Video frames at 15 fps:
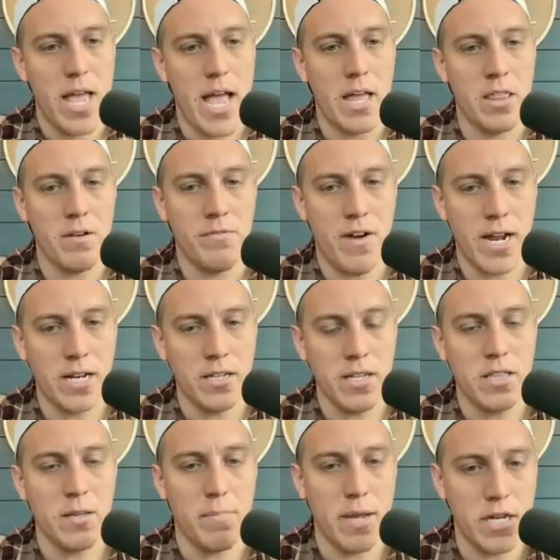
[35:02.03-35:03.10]
And then finally,
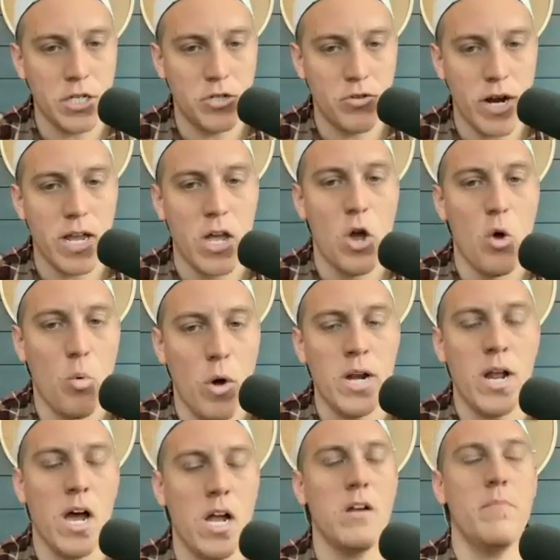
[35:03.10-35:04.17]
the biggest trick,
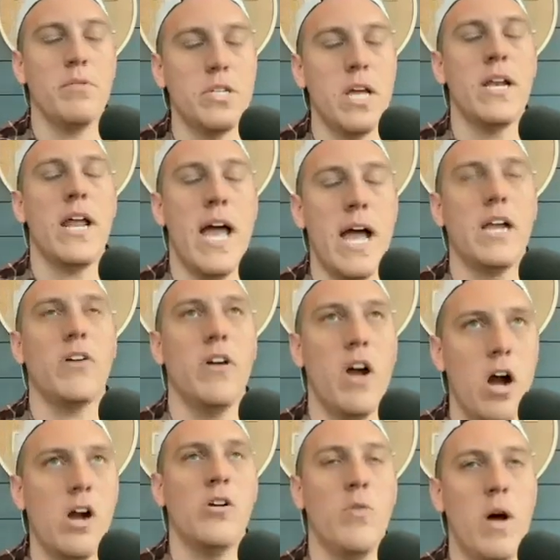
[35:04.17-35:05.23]
100% accurate
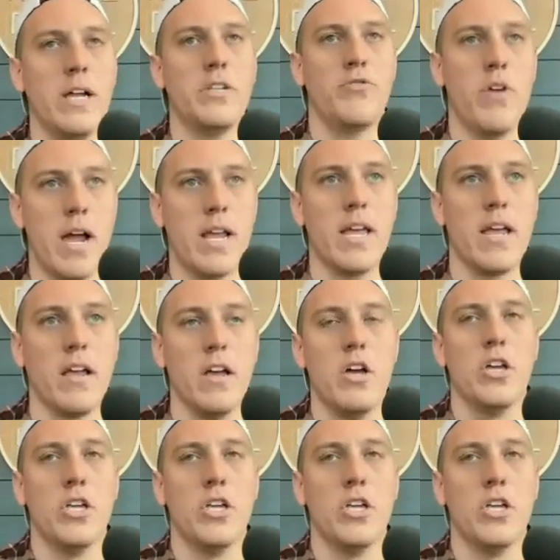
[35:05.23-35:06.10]
ROI tracking.